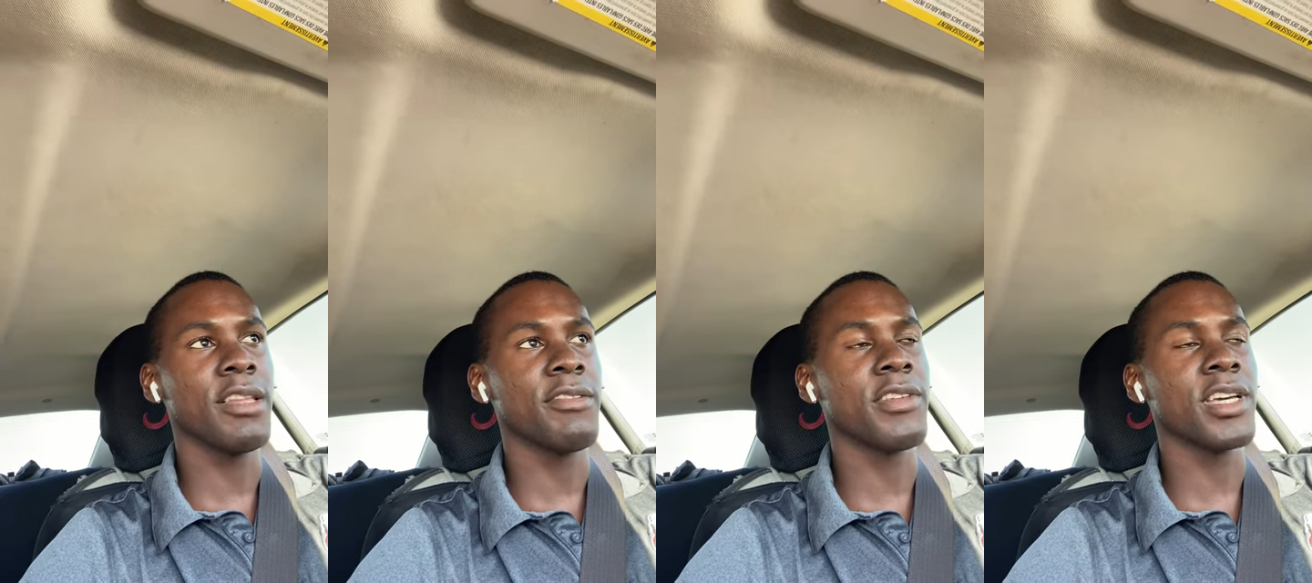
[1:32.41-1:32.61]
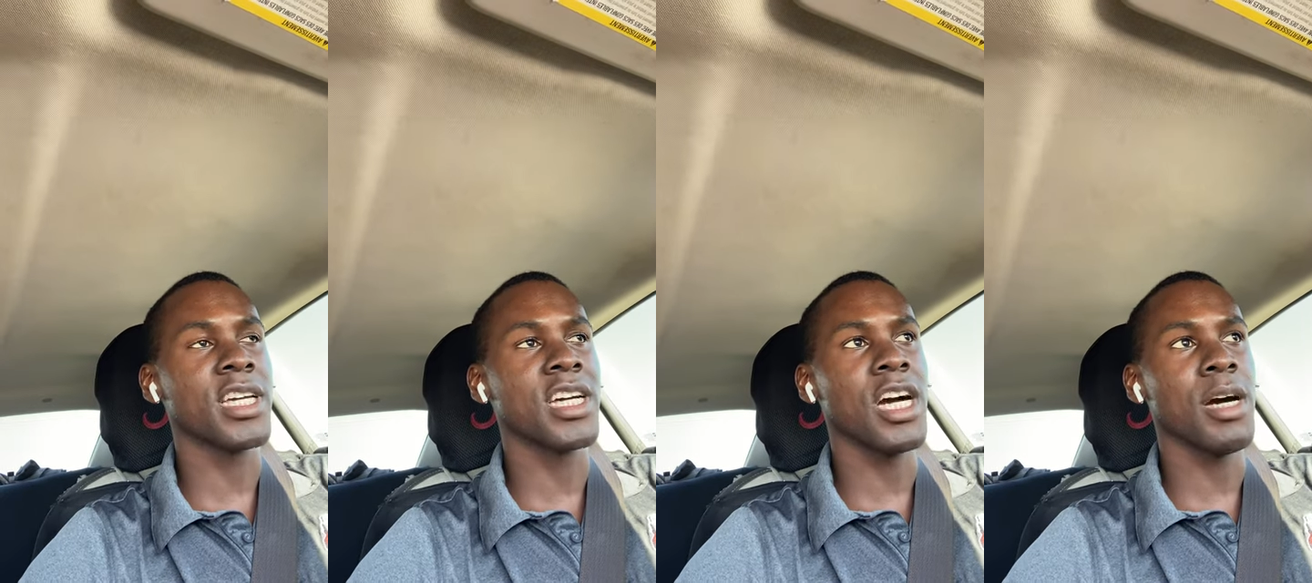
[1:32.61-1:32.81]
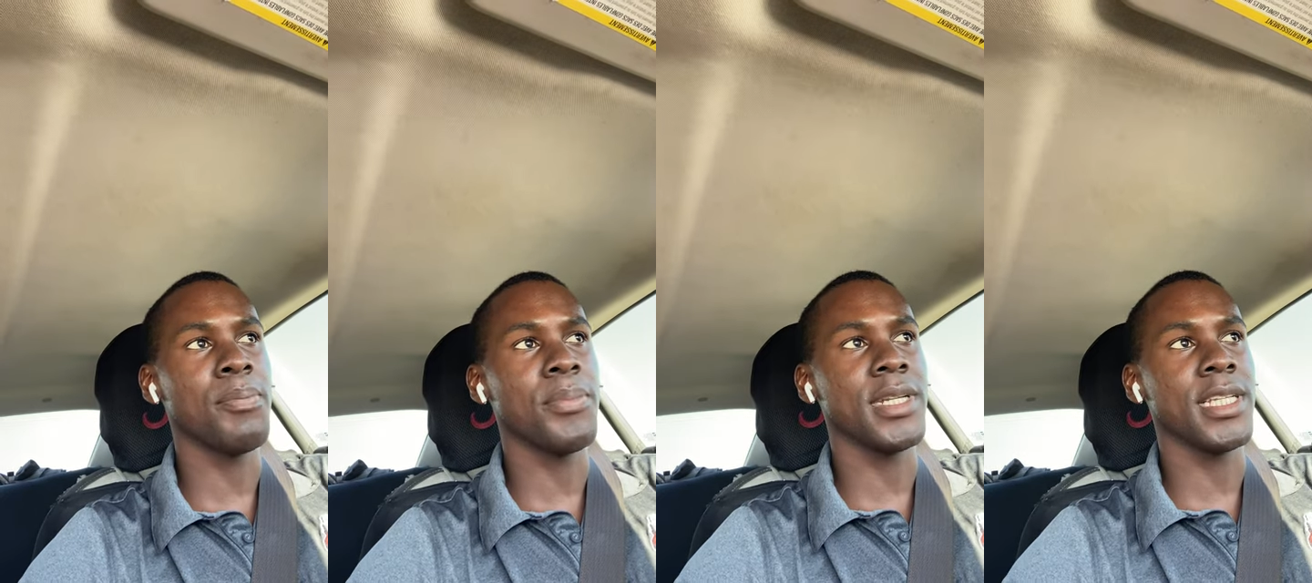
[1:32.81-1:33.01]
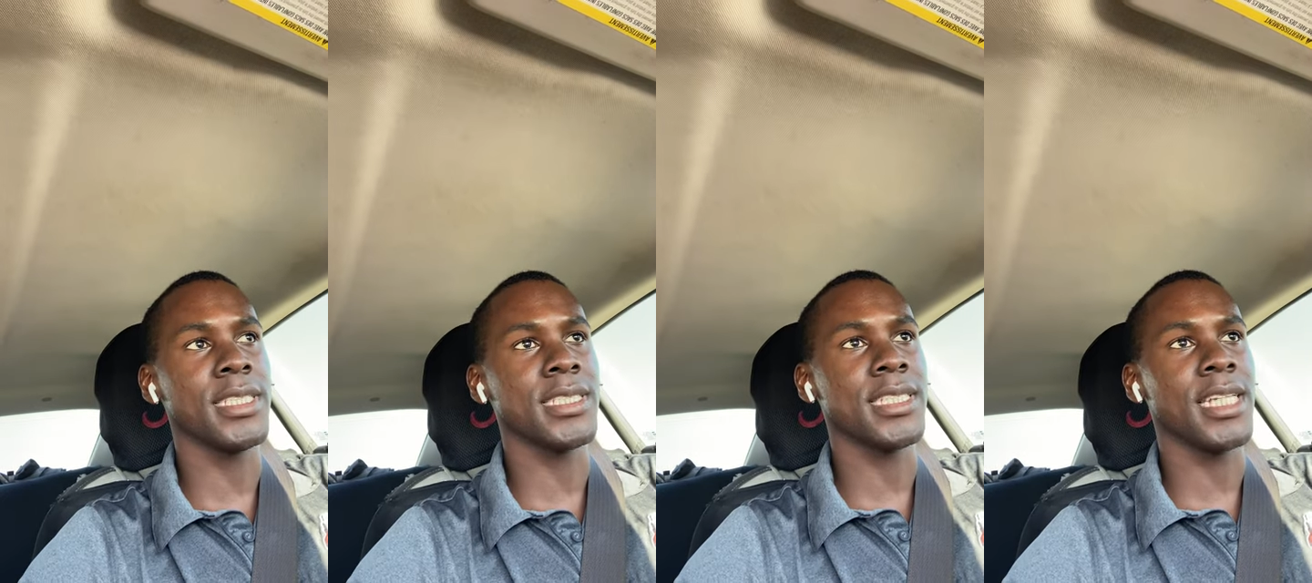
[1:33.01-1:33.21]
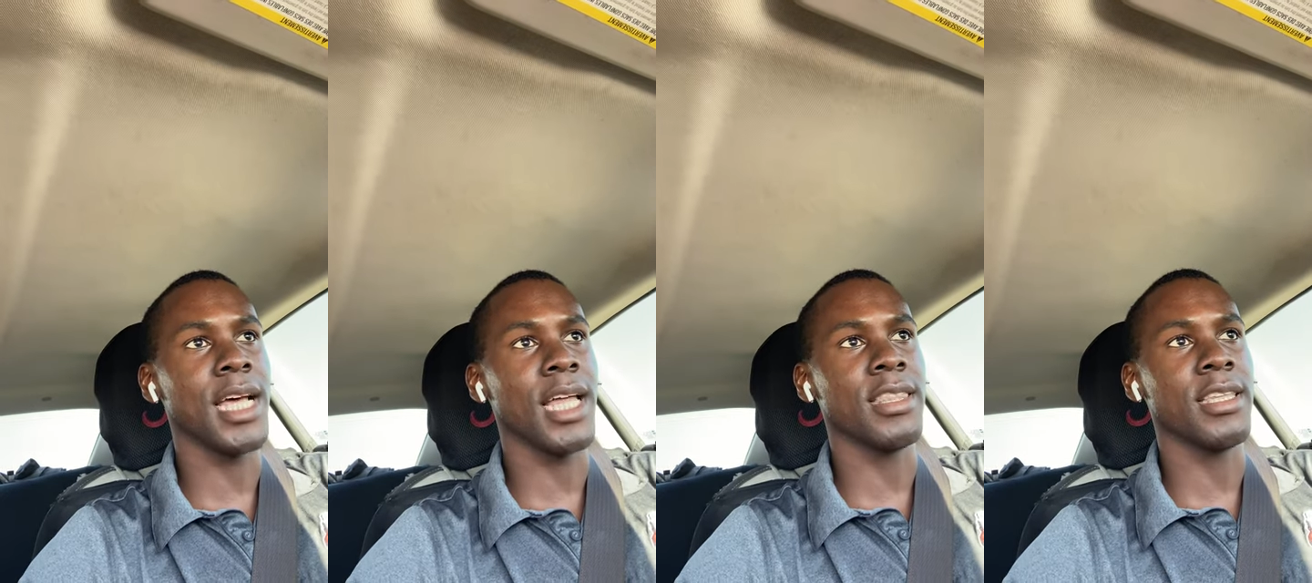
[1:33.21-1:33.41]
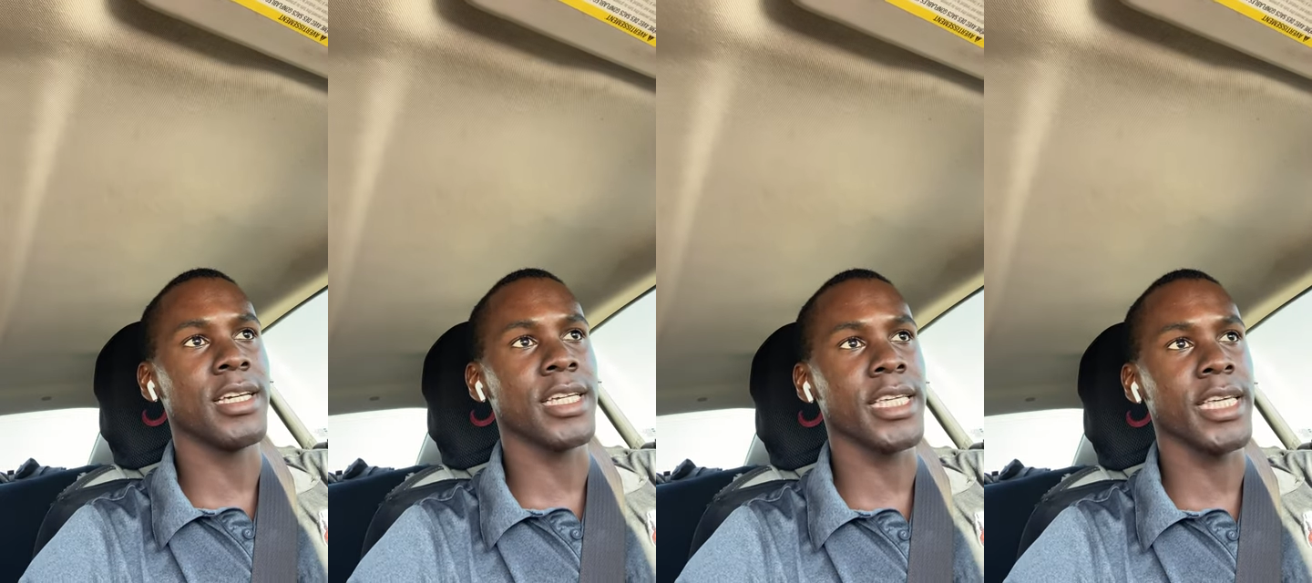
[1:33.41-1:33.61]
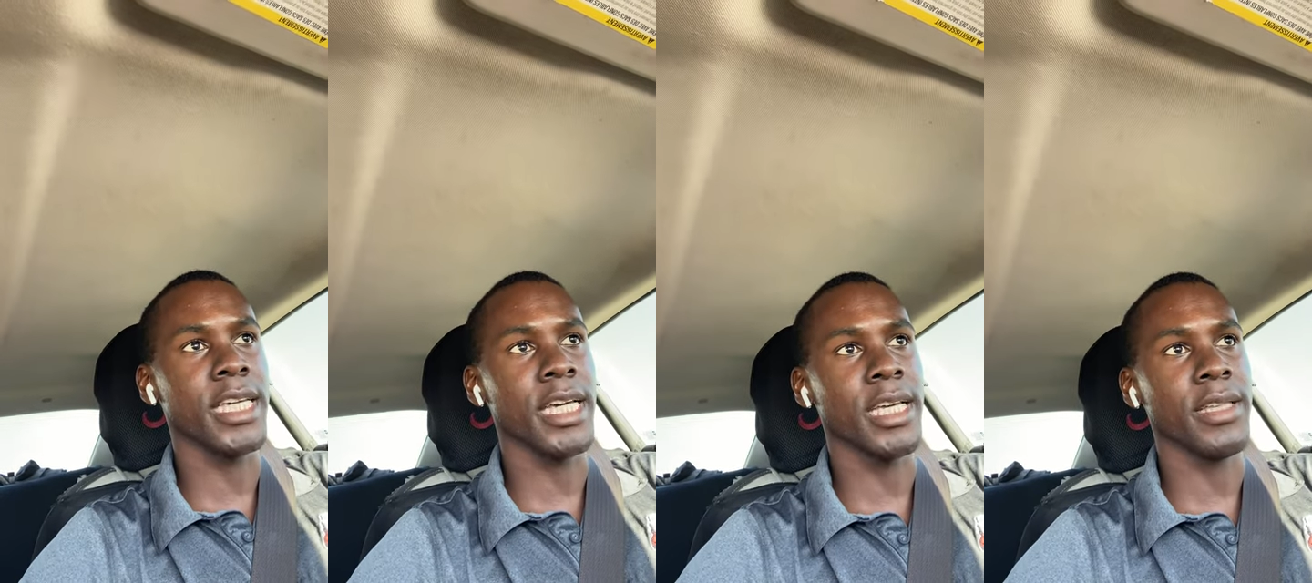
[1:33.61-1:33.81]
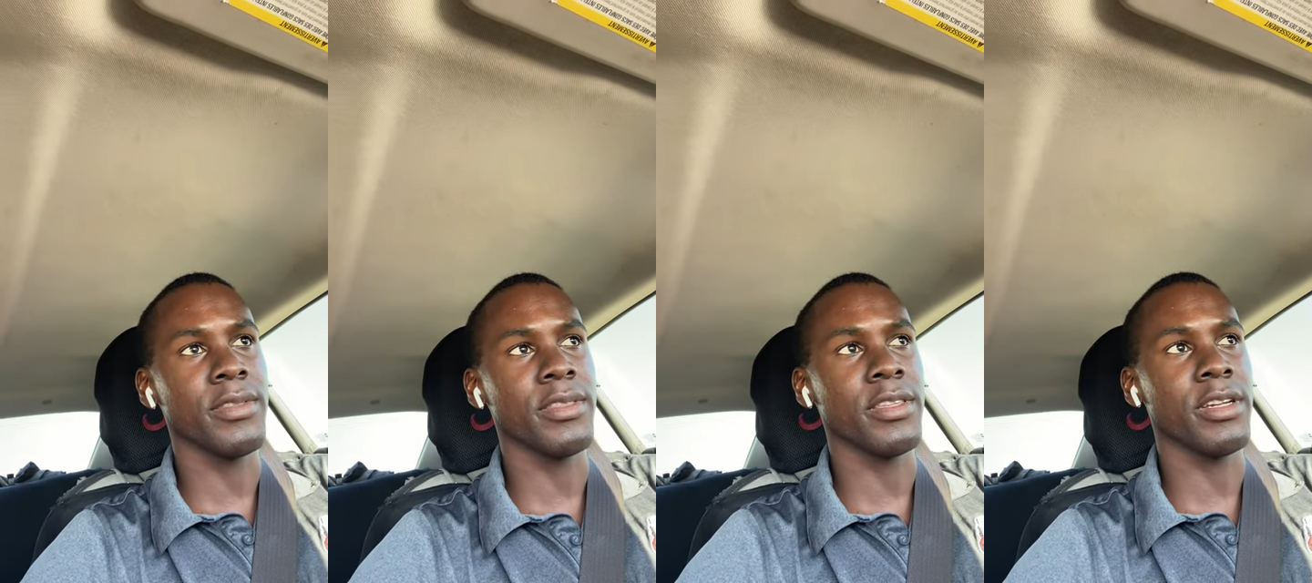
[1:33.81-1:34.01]
of the companies that I look
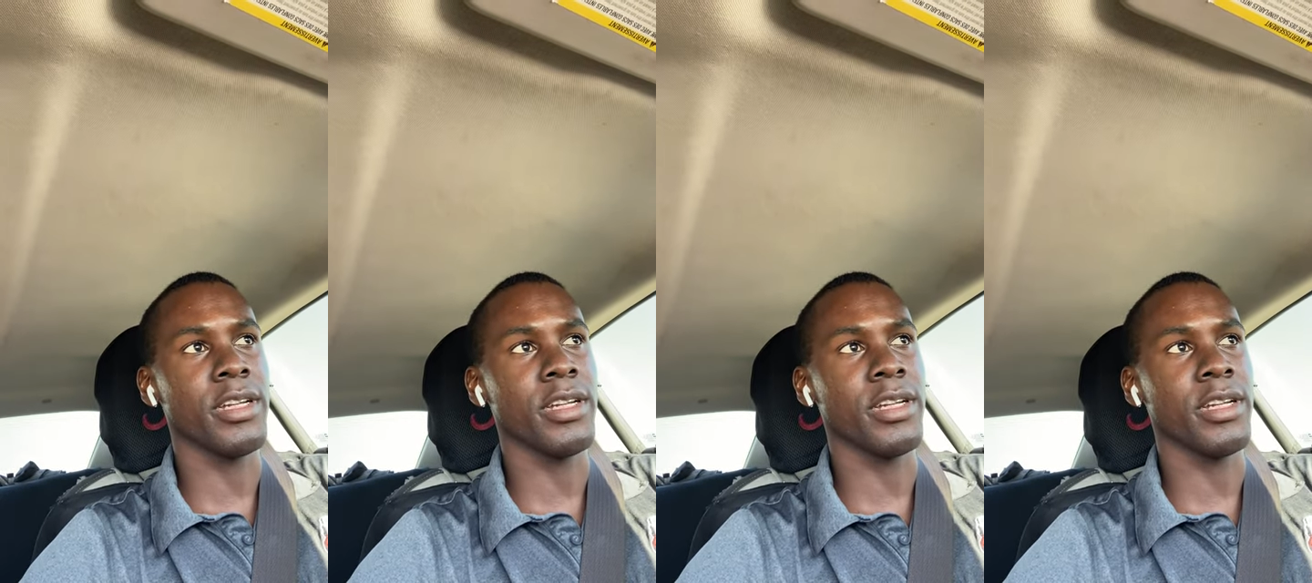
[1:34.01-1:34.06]
at,